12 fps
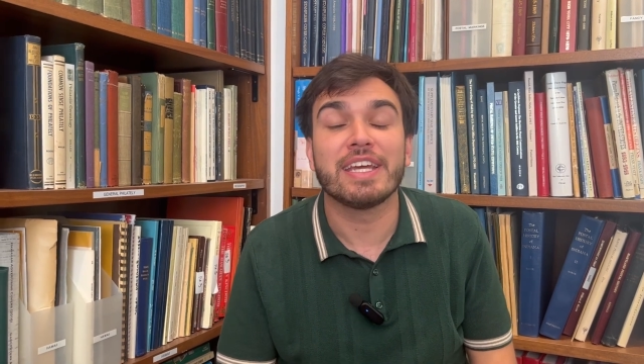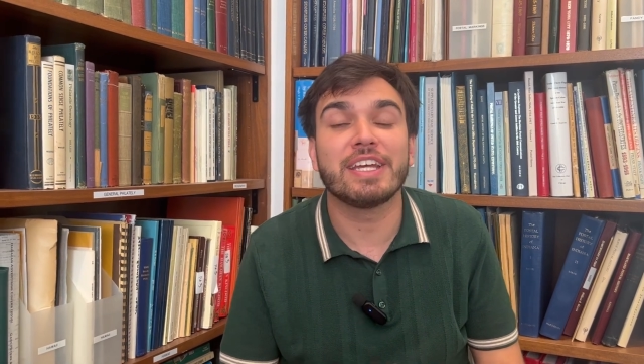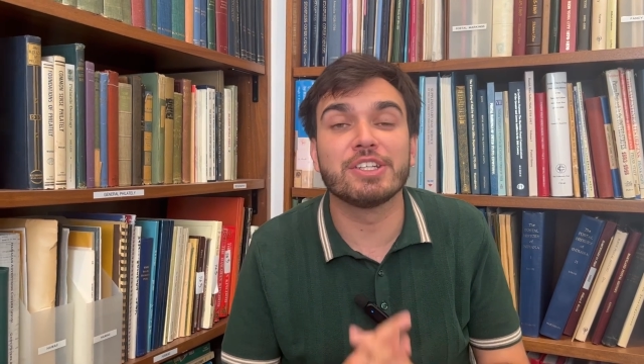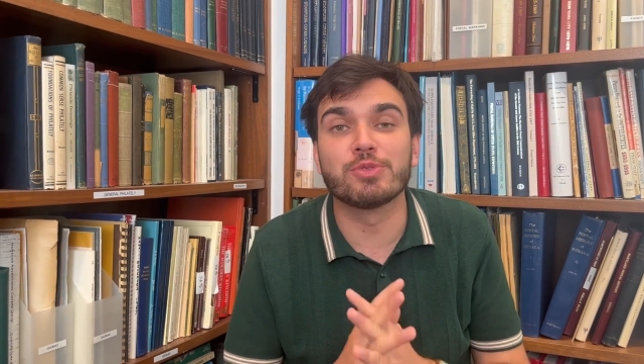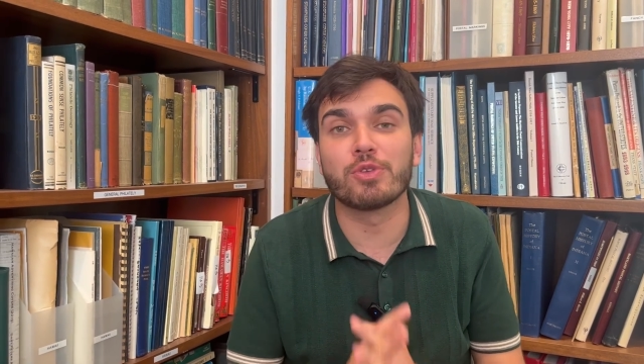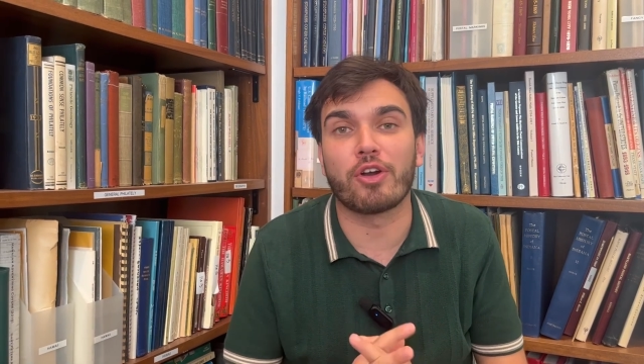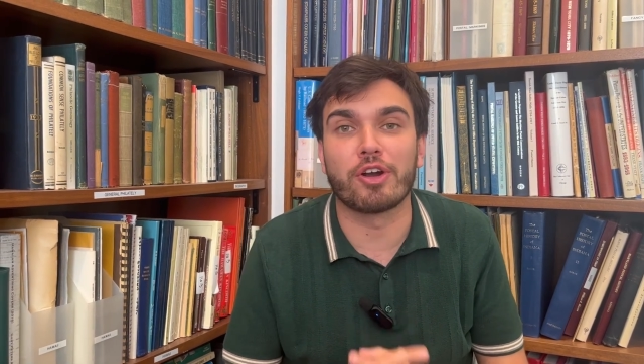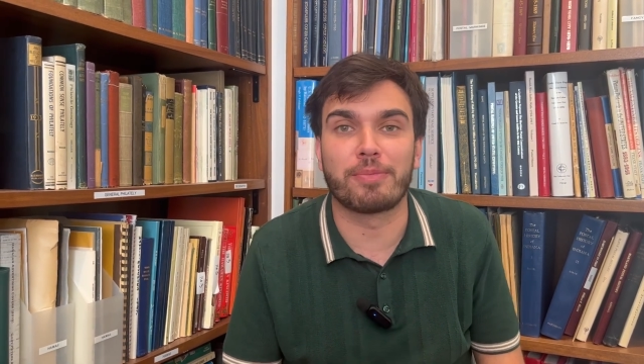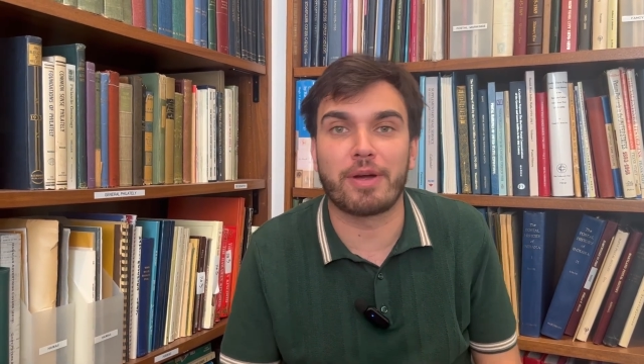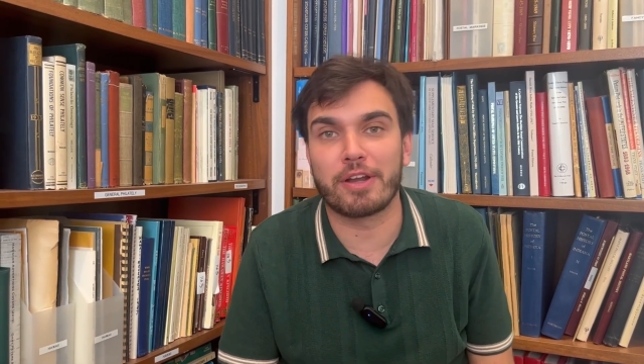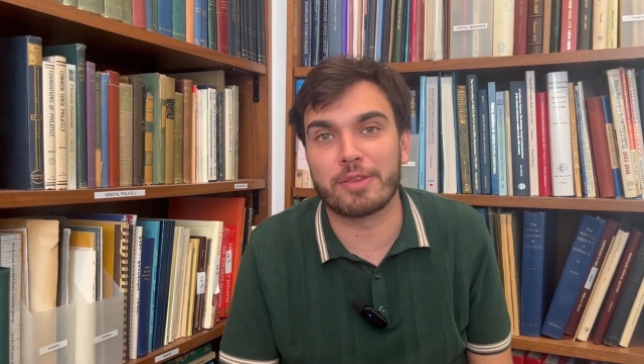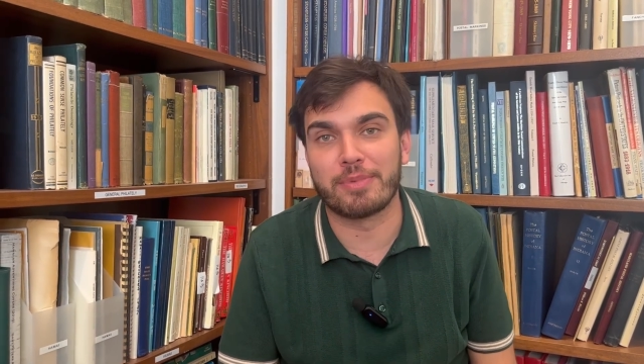Here's where our
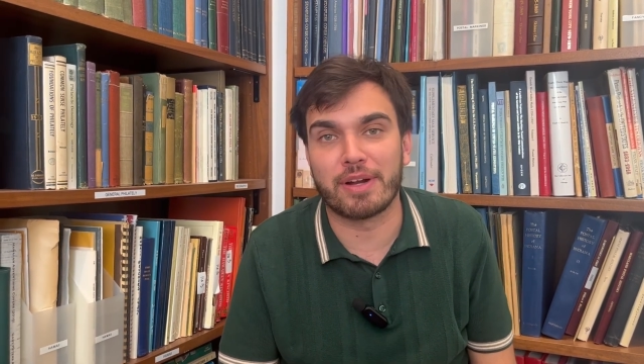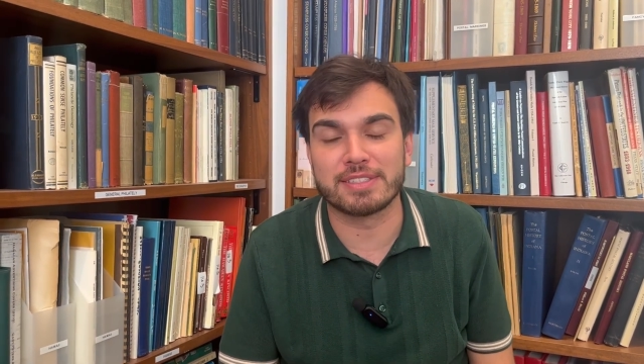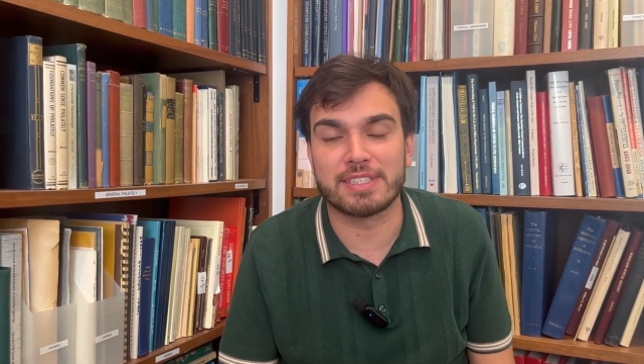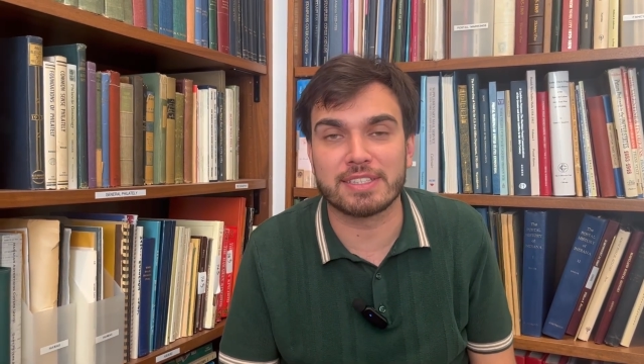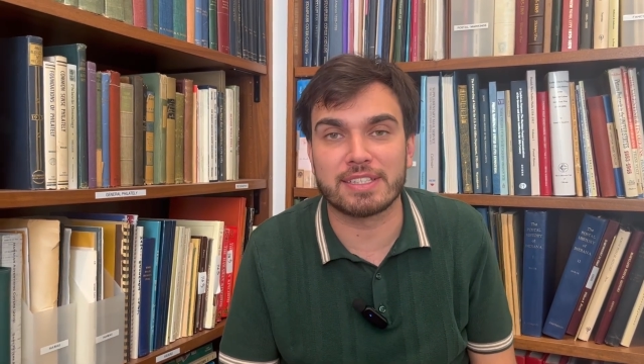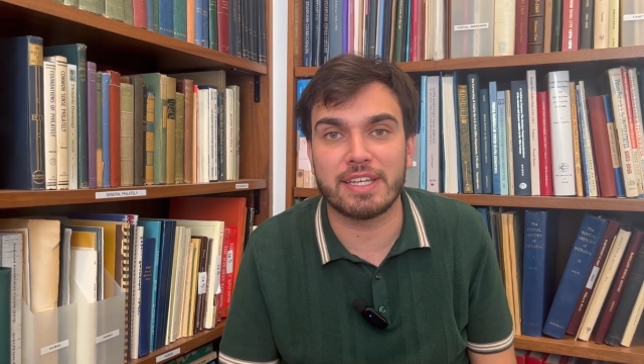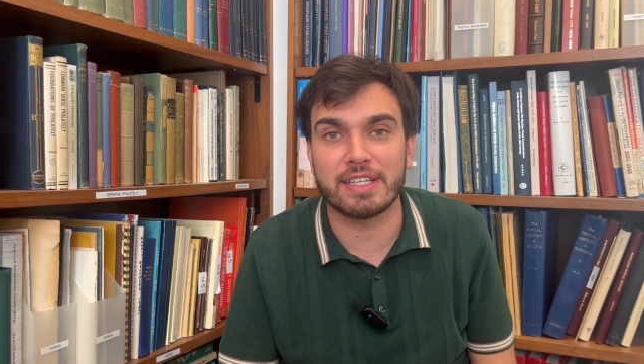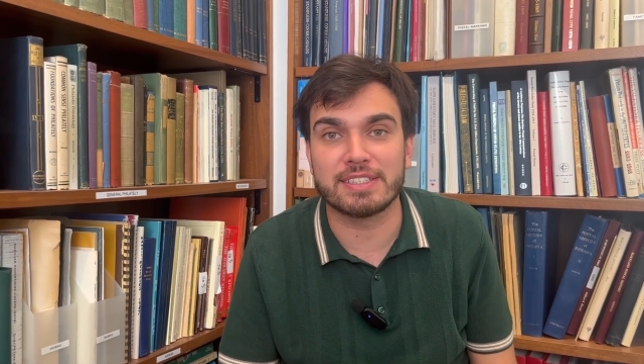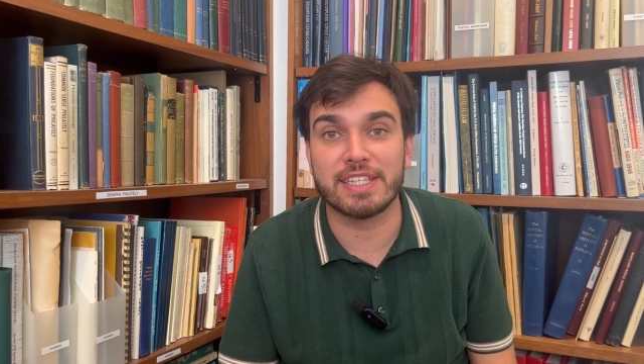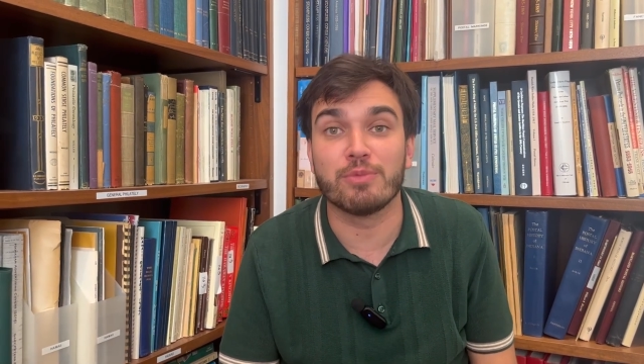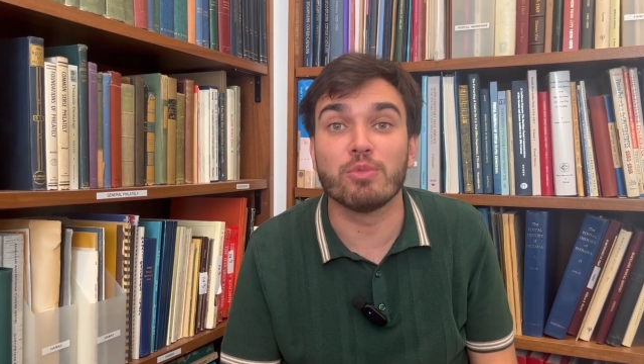part of the process kicks in.